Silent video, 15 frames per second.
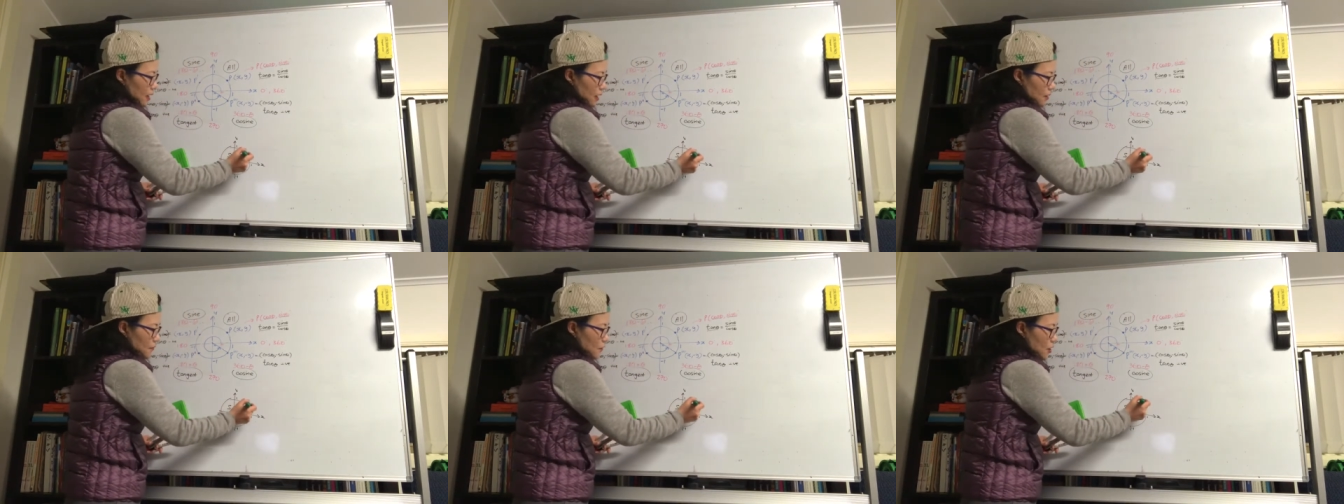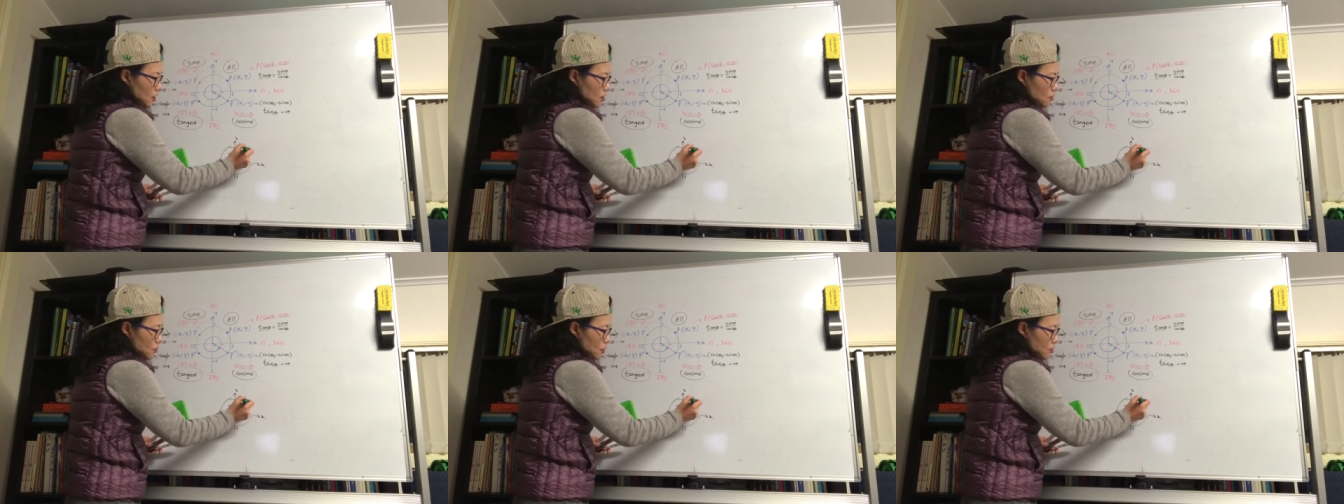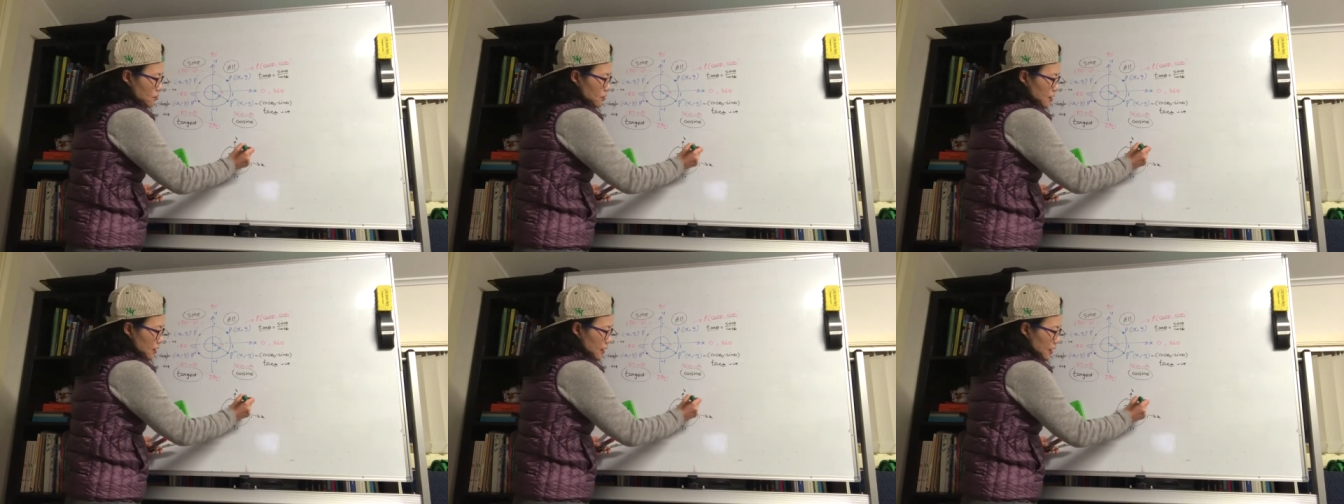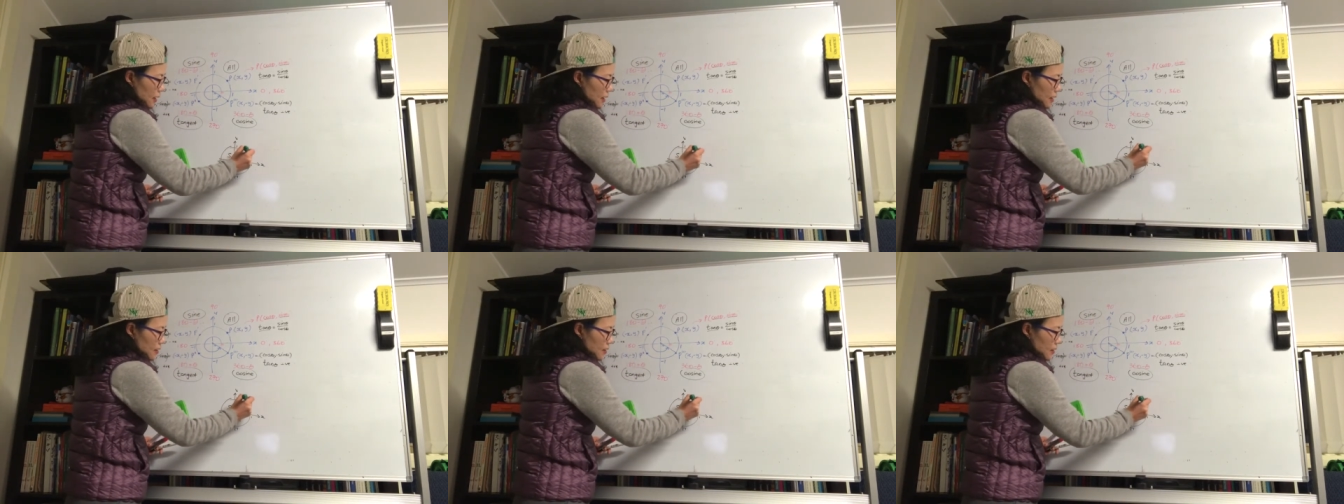first quadrant
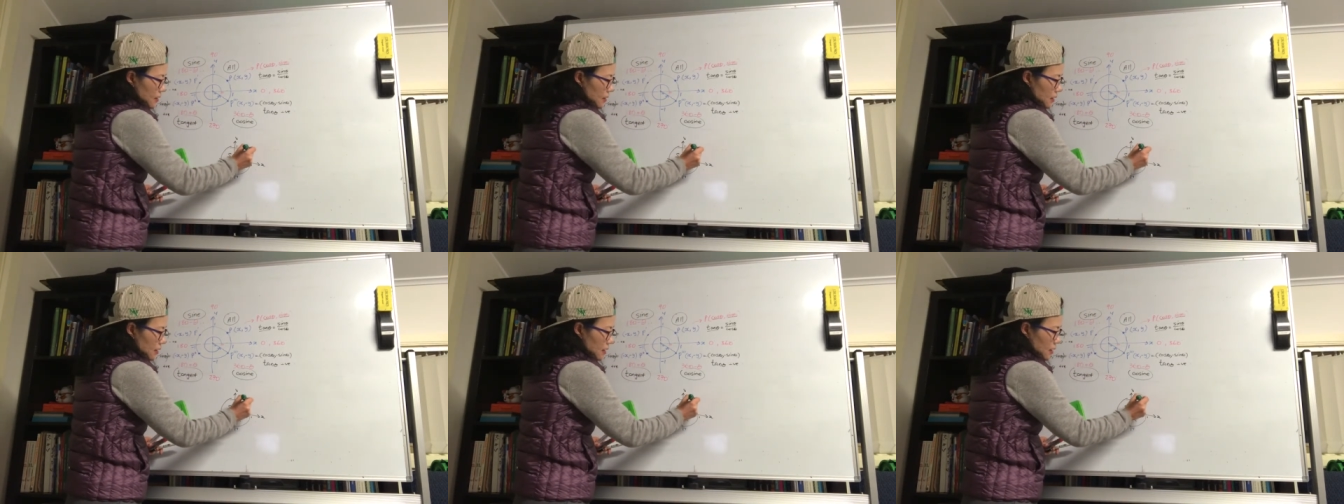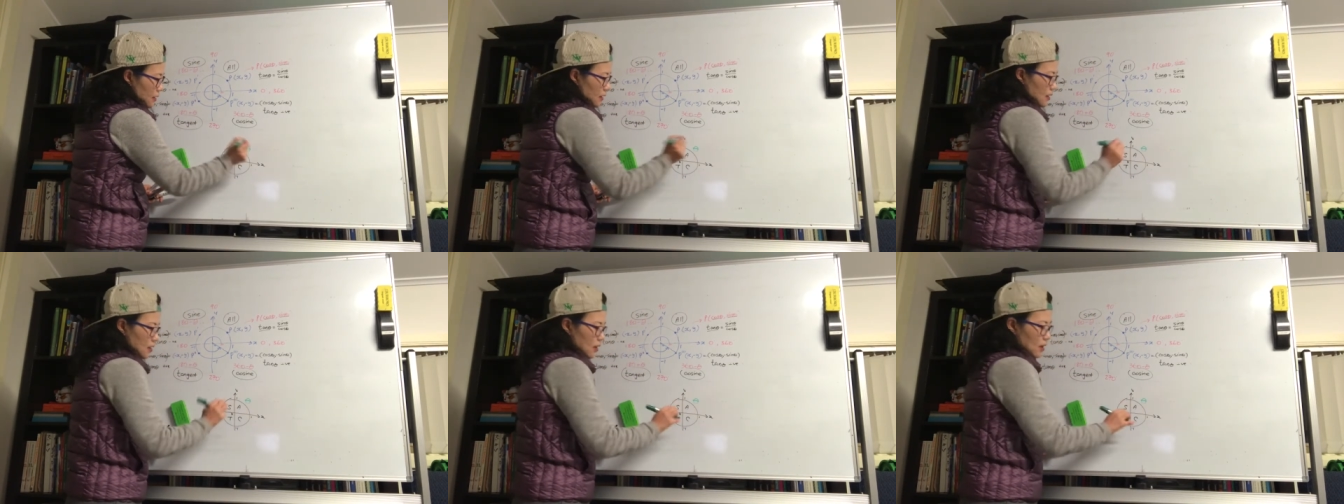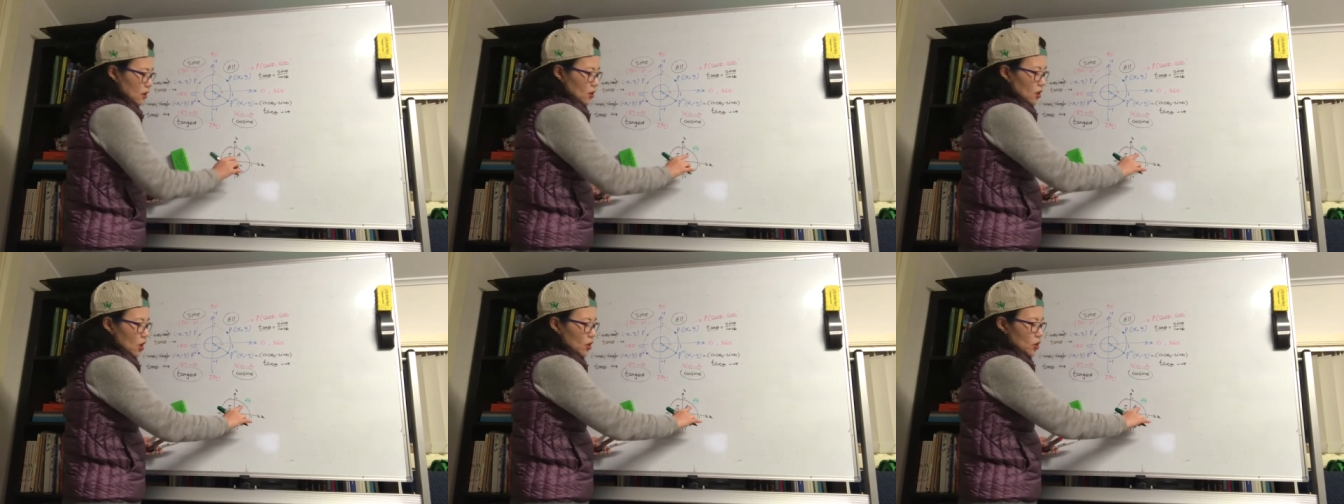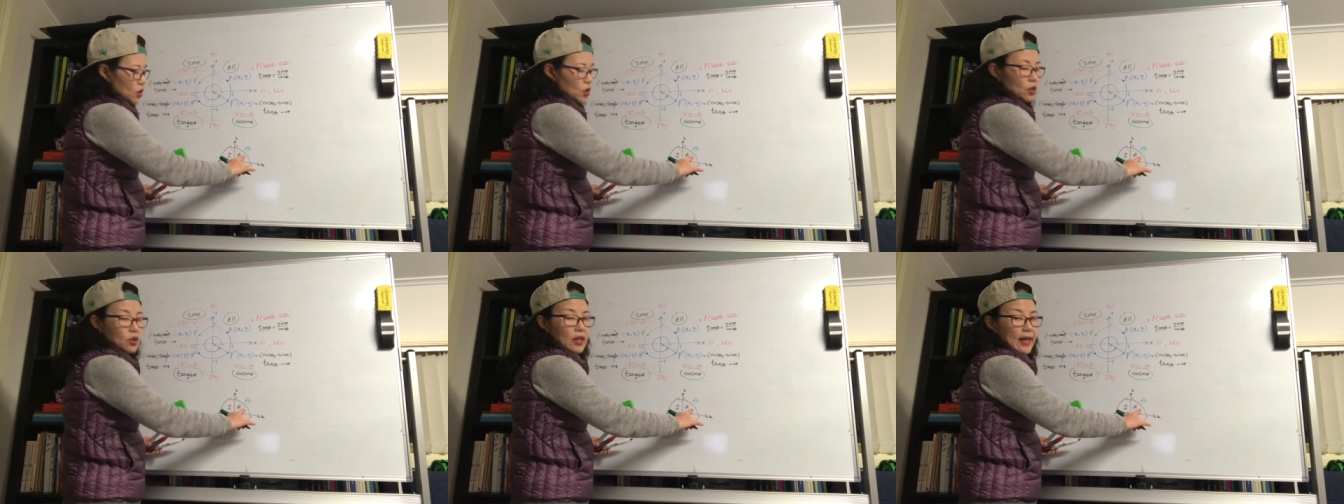is
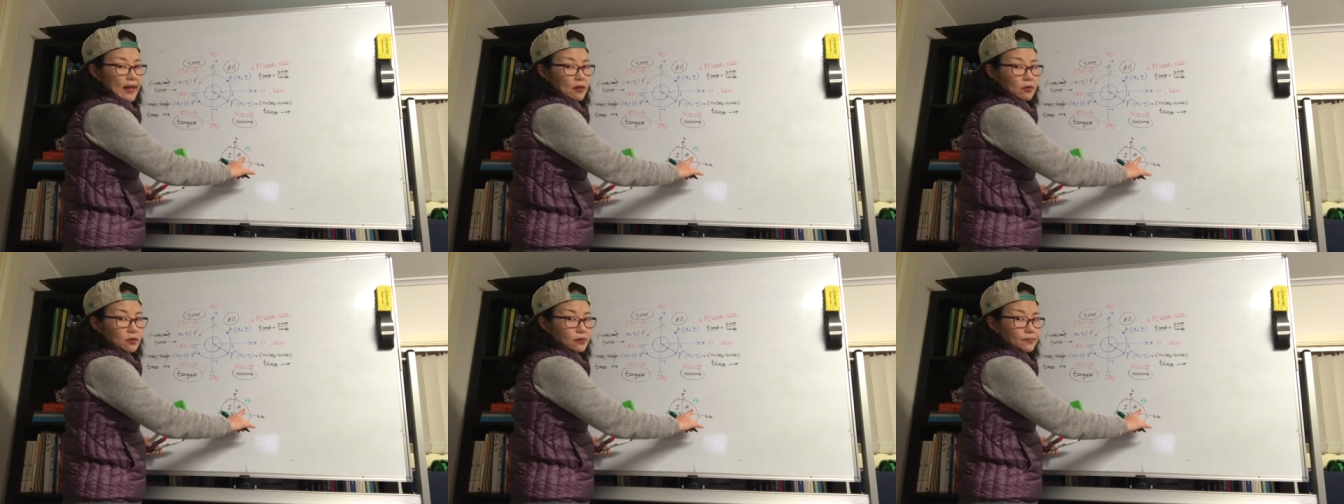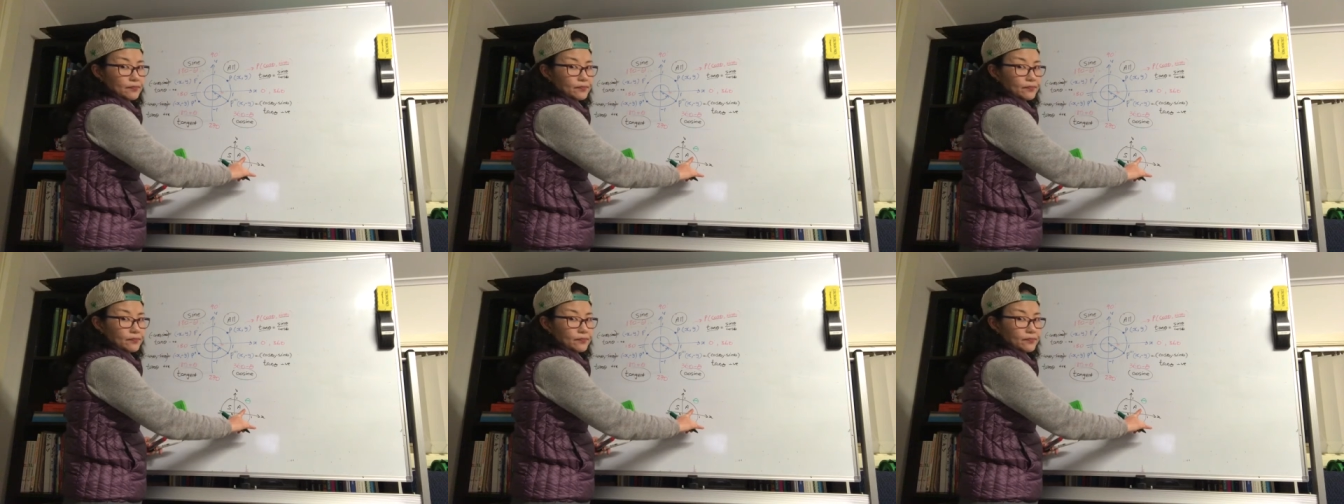acute angle.